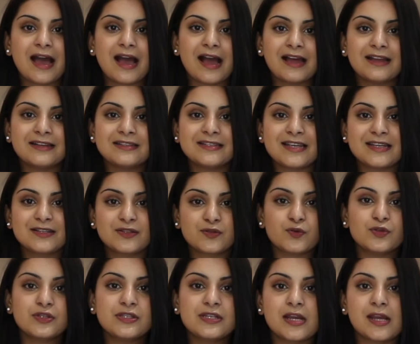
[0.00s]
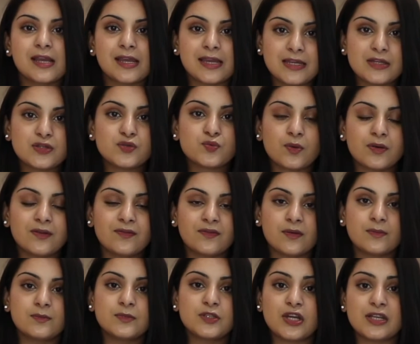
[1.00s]
And exhausting each one of
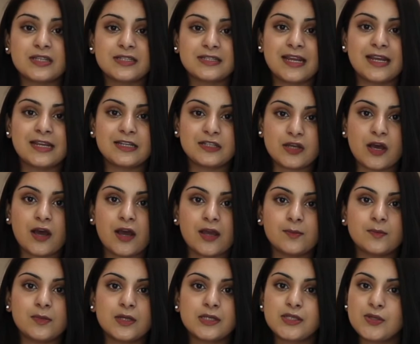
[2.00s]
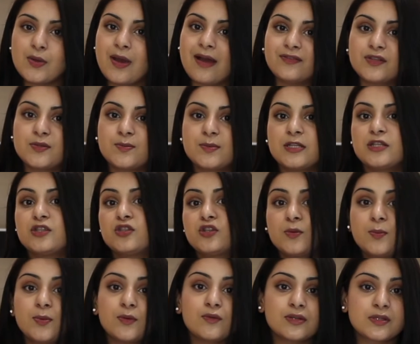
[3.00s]
them does take time, as you have to be
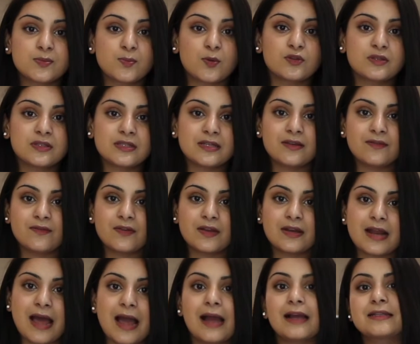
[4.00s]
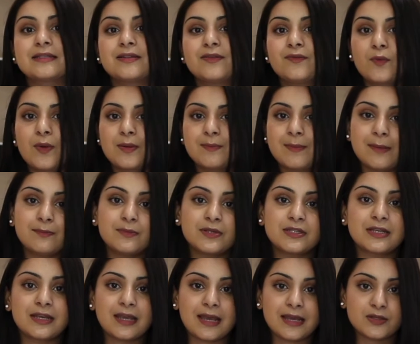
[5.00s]
super responsive and active when
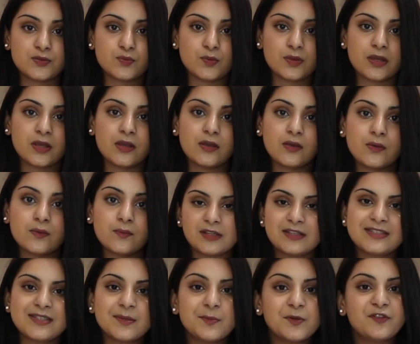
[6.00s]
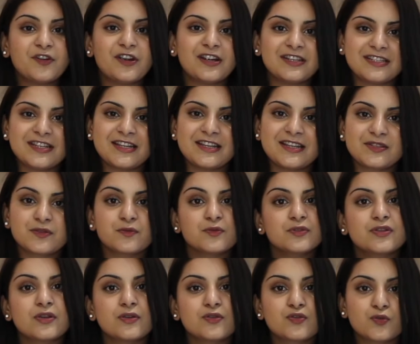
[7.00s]
members engage with you. A similar idea is
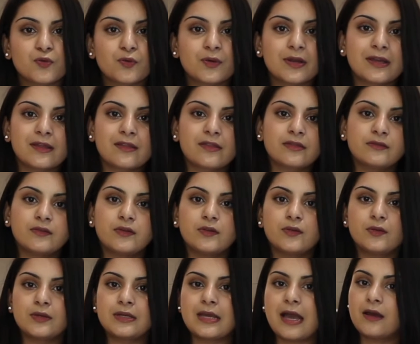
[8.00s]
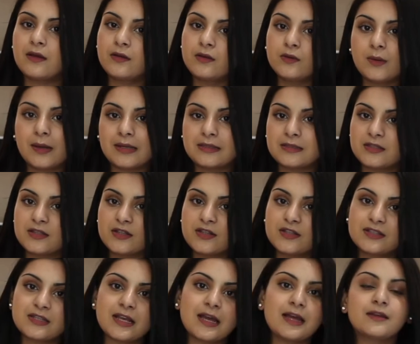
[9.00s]
also trawling through Yahoo
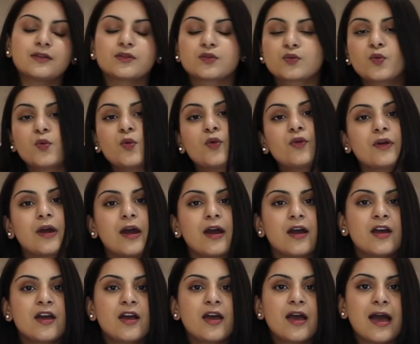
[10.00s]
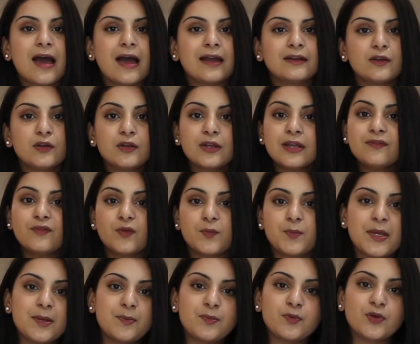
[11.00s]
Answers and Quora and looking for
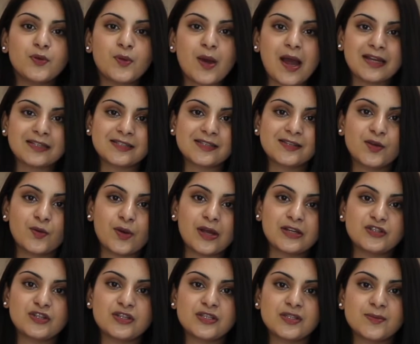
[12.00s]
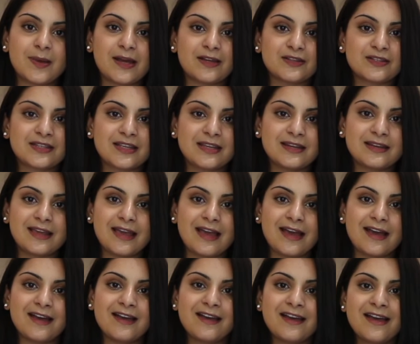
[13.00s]
people who are asking questions about
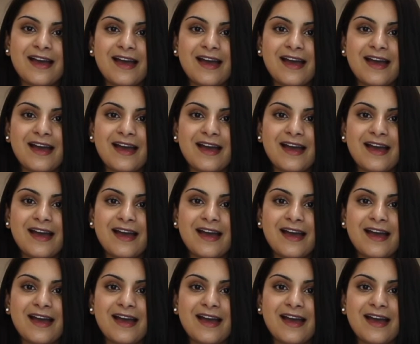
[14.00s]
skincare.